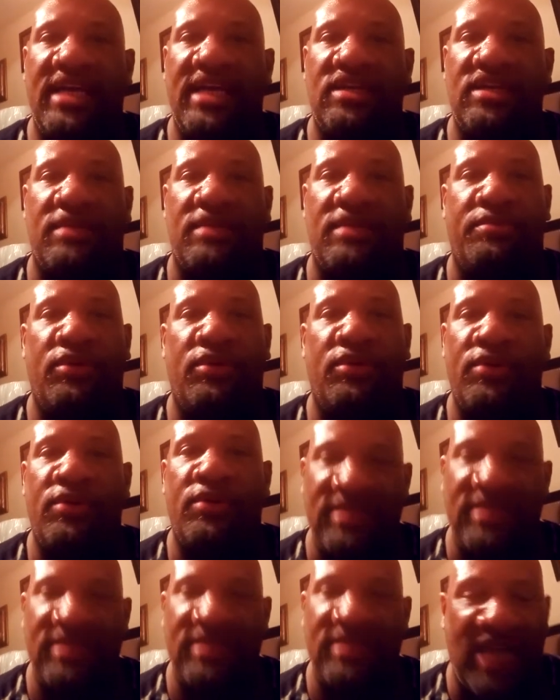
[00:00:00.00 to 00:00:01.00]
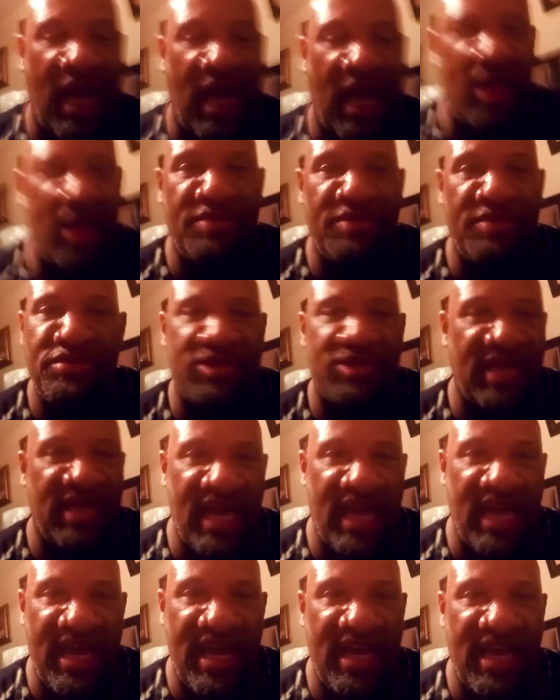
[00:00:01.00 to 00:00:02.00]
the poorest dial up you can
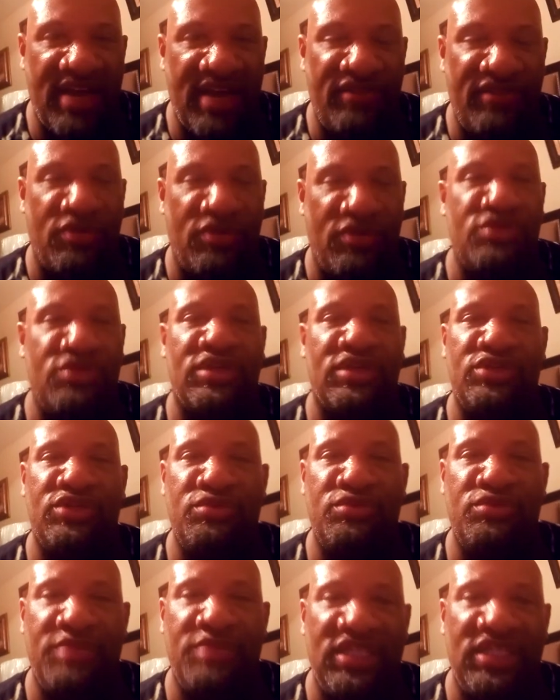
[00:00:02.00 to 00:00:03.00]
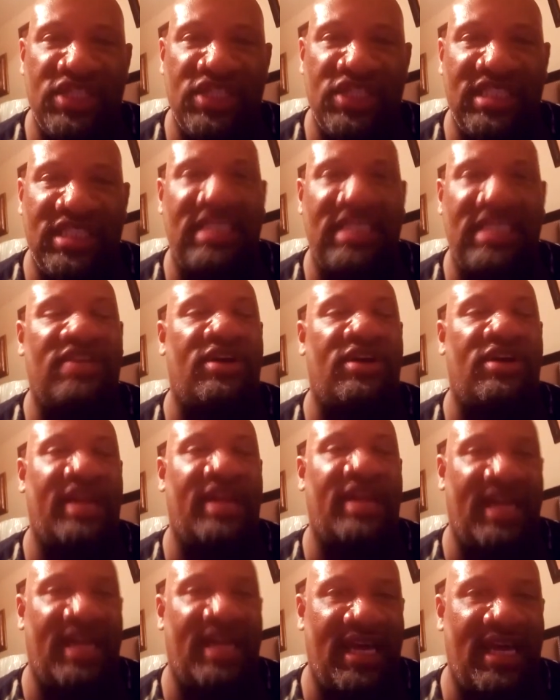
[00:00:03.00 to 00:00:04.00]
have, or you can do BGC and all of
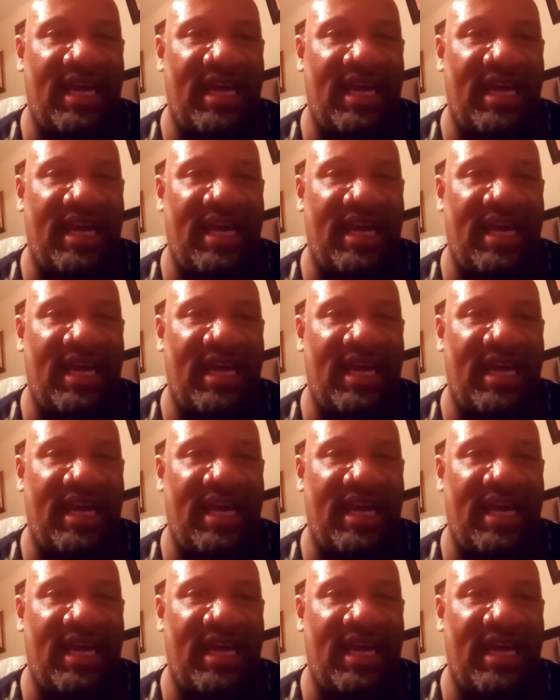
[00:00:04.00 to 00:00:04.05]
that.